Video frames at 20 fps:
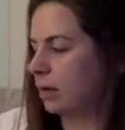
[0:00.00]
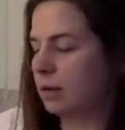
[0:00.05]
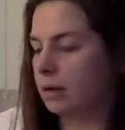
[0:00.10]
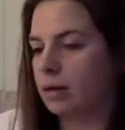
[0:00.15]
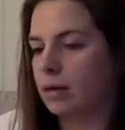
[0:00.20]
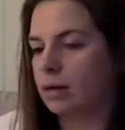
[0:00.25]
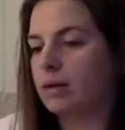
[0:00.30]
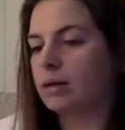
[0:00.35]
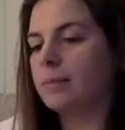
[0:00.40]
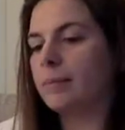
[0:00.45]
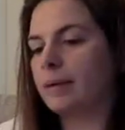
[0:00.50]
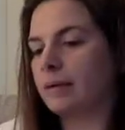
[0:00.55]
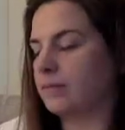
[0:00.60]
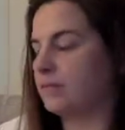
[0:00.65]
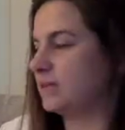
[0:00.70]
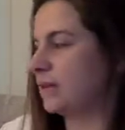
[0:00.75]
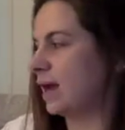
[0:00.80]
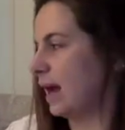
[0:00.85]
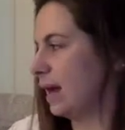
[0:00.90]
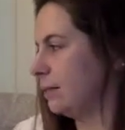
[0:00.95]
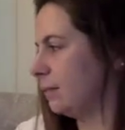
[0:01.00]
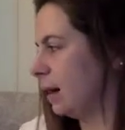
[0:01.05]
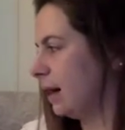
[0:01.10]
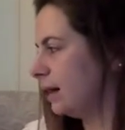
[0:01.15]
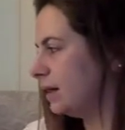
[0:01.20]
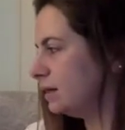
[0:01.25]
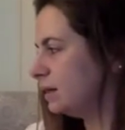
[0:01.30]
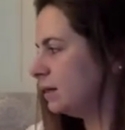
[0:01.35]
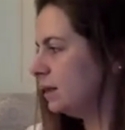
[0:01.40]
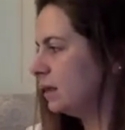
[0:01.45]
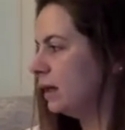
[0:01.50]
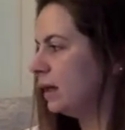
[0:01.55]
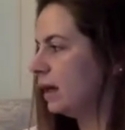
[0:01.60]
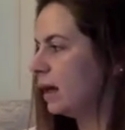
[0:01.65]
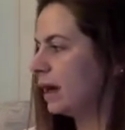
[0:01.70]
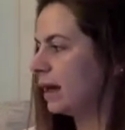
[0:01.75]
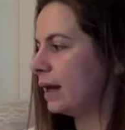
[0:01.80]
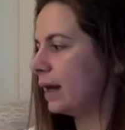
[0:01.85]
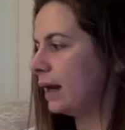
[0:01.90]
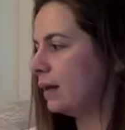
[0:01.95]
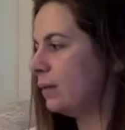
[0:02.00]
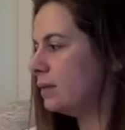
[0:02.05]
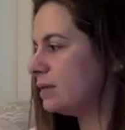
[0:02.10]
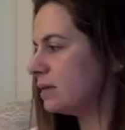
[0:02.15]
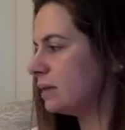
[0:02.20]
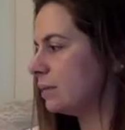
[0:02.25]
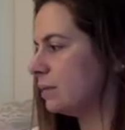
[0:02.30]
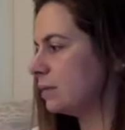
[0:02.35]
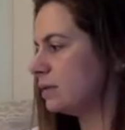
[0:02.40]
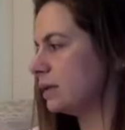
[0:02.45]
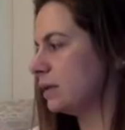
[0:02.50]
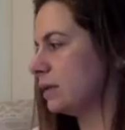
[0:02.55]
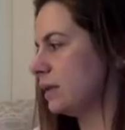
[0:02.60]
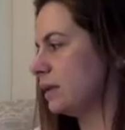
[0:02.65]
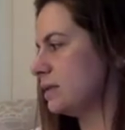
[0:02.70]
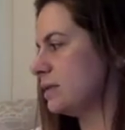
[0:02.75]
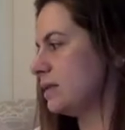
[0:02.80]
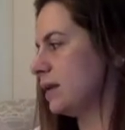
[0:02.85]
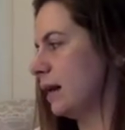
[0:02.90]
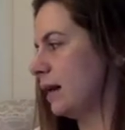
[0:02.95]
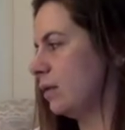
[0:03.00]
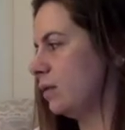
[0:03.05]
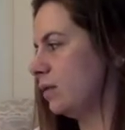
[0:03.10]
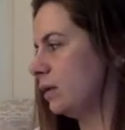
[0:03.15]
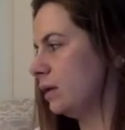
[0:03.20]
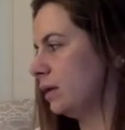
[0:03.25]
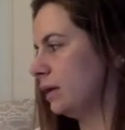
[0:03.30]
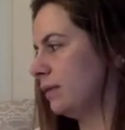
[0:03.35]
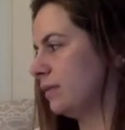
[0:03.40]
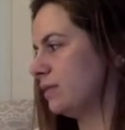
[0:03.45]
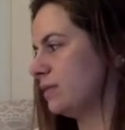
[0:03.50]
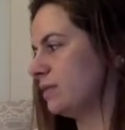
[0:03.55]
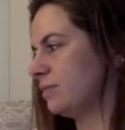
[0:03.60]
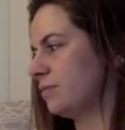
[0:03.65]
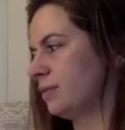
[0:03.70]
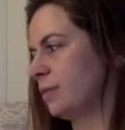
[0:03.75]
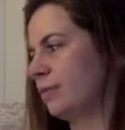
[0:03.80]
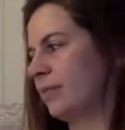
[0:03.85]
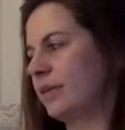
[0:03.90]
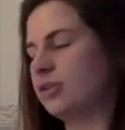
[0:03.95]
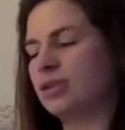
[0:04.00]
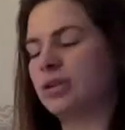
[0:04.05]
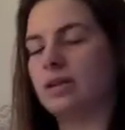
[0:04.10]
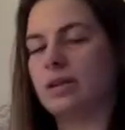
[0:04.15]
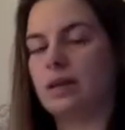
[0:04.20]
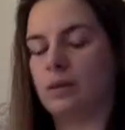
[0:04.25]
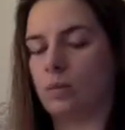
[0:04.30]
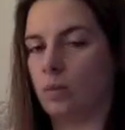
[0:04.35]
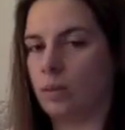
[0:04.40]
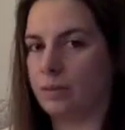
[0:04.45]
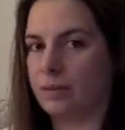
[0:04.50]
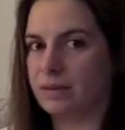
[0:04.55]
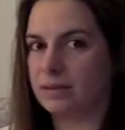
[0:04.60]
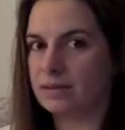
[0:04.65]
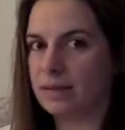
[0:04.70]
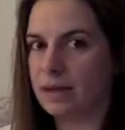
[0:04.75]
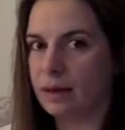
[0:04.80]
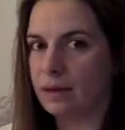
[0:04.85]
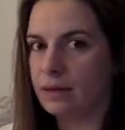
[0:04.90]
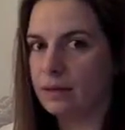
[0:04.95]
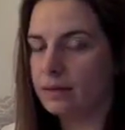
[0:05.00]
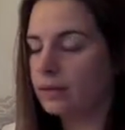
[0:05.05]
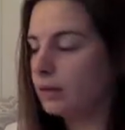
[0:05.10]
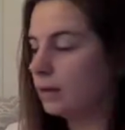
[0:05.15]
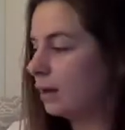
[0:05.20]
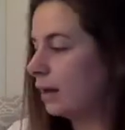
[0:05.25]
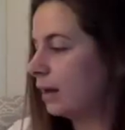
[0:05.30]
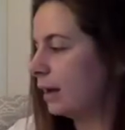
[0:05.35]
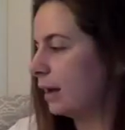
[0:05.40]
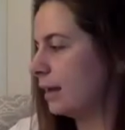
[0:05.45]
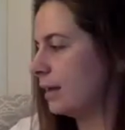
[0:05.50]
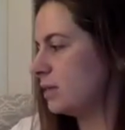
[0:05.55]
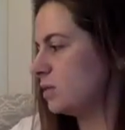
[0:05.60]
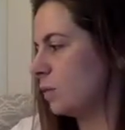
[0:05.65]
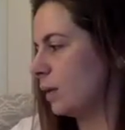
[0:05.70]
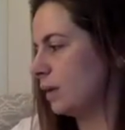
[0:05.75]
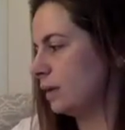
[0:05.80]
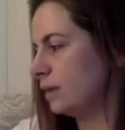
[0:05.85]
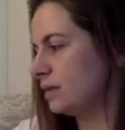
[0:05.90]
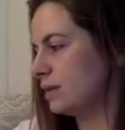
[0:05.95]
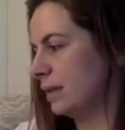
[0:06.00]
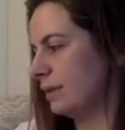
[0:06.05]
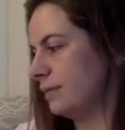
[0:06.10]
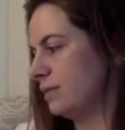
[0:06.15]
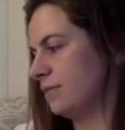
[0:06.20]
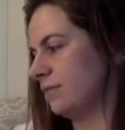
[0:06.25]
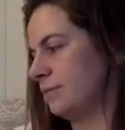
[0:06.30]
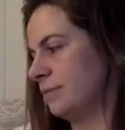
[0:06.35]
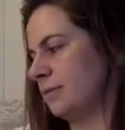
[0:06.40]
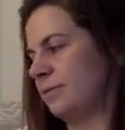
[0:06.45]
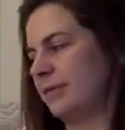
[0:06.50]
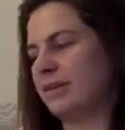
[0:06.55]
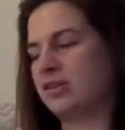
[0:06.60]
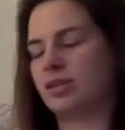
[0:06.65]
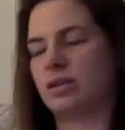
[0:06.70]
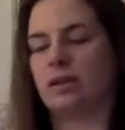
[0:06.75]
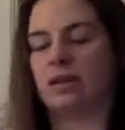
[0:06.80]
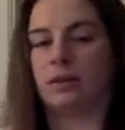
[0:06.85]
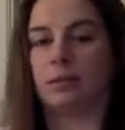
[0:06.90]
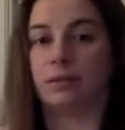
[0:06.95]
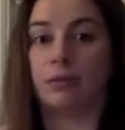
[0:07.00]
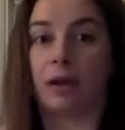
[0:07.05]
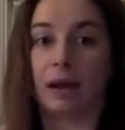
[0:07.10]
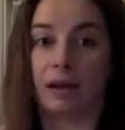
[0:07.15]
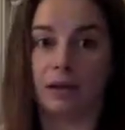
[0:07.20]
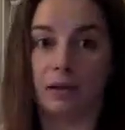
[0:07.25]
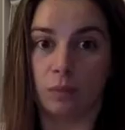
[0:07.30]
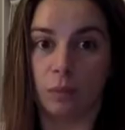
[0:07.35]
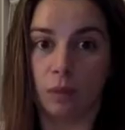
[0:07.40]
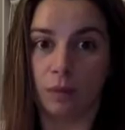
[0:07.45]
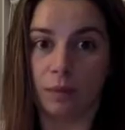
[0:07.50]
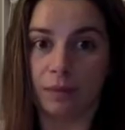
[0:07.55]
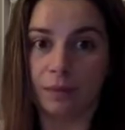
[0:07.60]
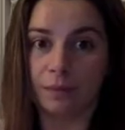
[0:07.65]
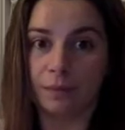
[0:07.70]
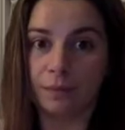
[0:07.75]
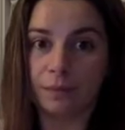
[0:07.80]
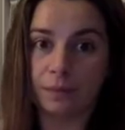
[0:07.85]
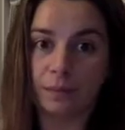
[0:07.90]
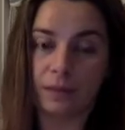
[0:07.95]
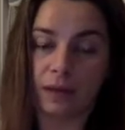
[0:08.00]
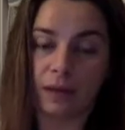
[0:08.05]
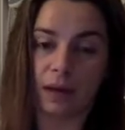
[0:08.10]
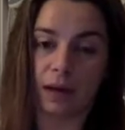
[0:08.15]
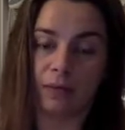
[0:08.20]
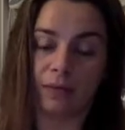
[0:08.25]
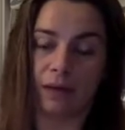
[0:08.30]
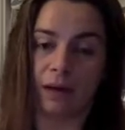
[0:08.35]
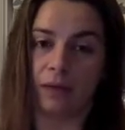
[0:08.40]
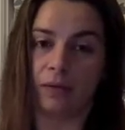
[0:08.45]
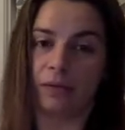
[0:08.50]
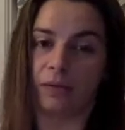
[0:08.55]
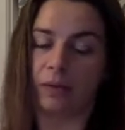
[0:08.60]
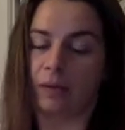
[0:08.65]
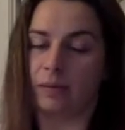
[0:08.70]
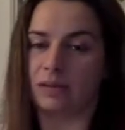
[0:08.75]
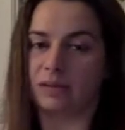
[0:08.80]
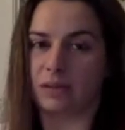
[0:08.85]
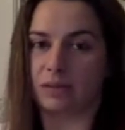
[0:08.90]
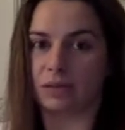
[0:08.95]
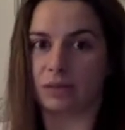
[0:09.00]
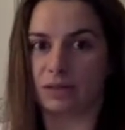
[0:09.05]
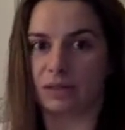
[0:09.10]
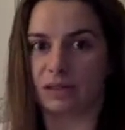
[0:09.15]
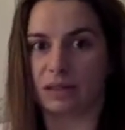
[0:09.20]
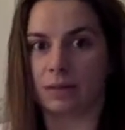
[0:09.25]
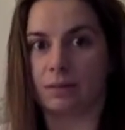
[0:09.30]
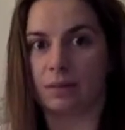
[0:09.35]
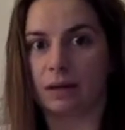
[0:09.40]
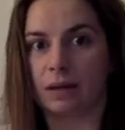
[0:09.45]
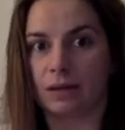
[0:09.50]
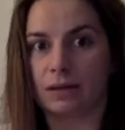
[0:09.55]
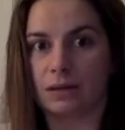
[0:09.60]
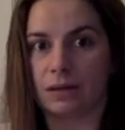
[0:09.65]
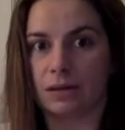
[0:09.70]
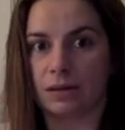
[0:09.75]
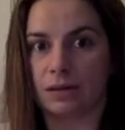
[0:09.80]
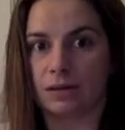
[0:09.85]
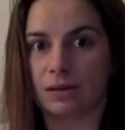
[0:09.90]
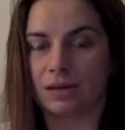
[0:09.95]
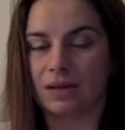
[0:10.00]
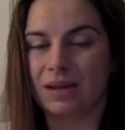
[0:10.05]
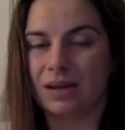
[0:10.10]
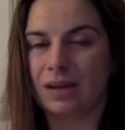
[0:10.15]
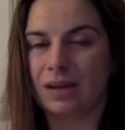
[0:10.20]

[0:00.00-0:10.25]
a good amount of time on, and I was able to list out levels of prevention in women's health as well as levels of prevention in the pregnant woman. And I thought that was interesting because there's